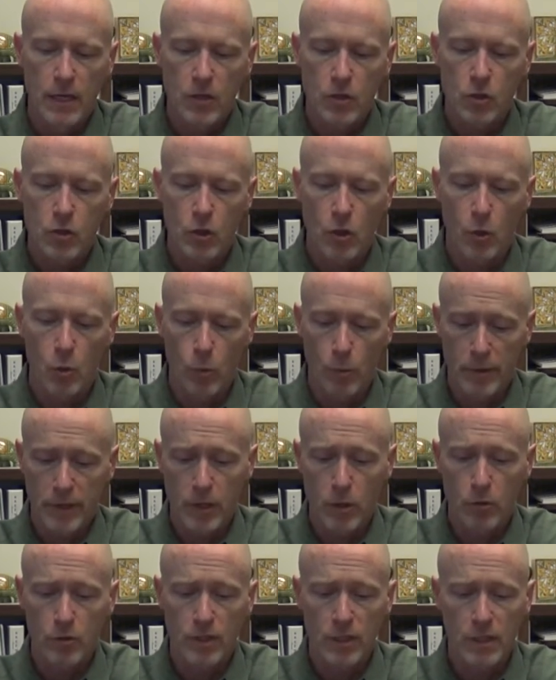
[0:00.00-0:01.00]
So when we
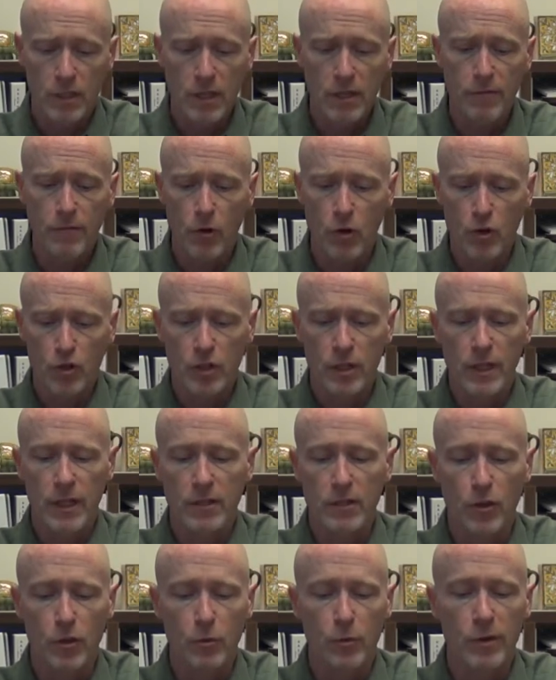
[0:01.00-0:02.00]
go to the D version,
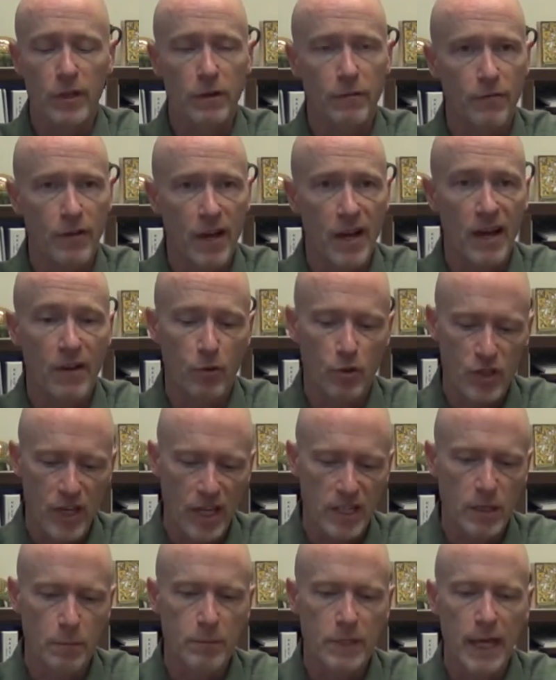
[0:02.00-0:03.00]
it's a 3 and a 5, which
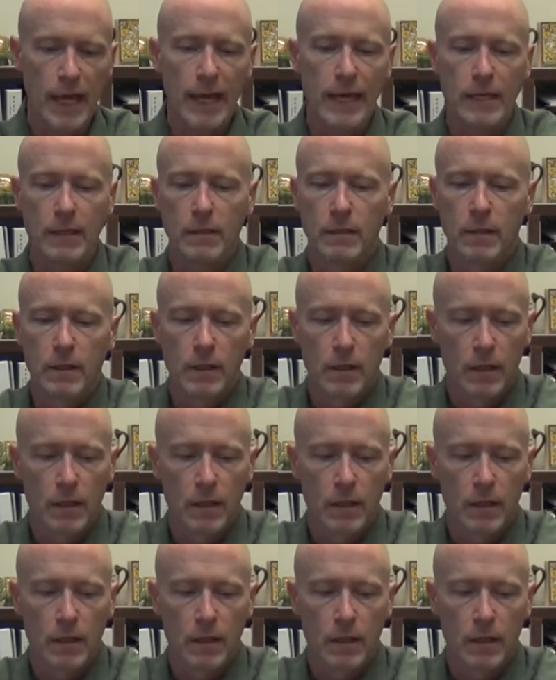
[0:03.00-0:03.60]
adds up to 8,